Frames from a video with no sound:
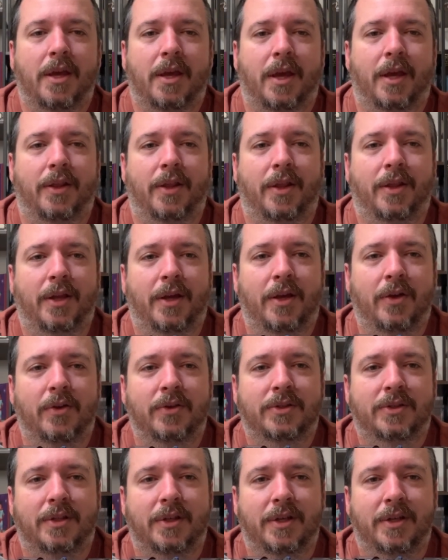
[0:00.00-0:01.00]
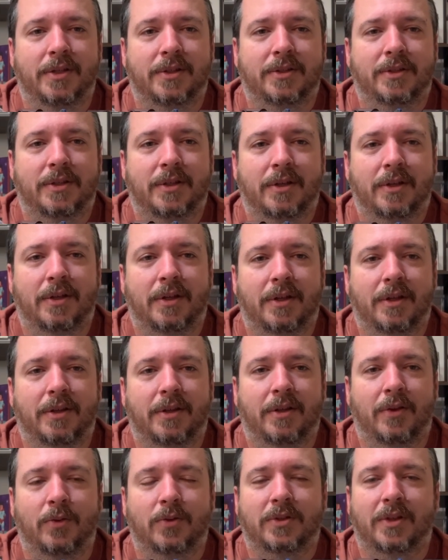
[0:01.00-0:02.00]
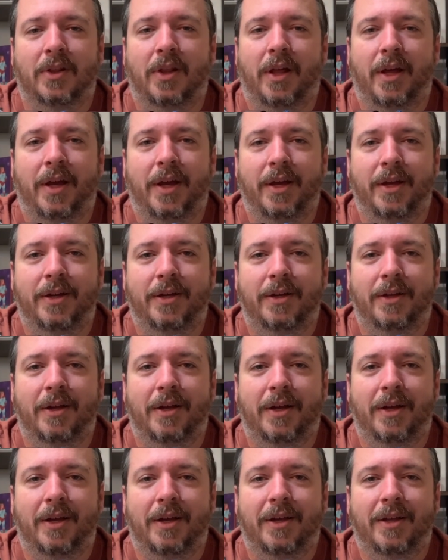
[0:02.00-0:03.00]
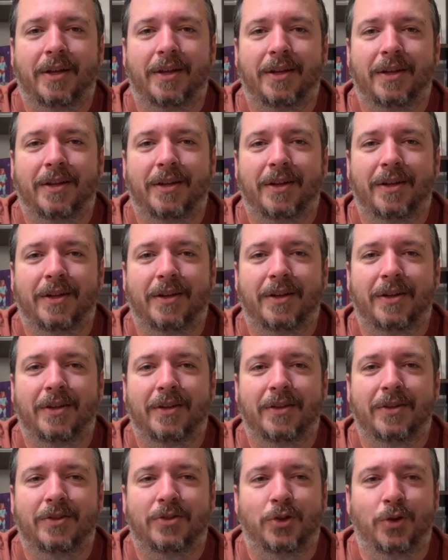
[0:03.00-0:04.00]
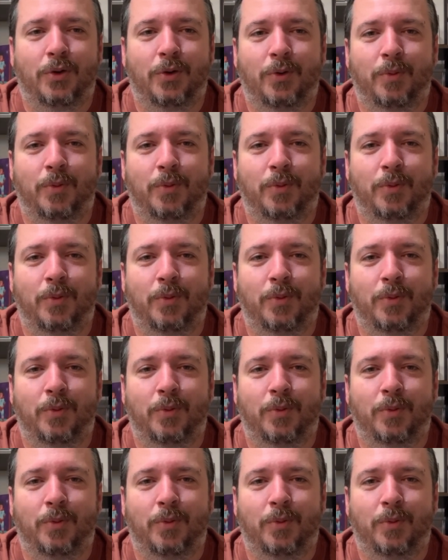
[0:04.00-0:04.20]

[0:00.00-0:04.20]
And then they use those lined 2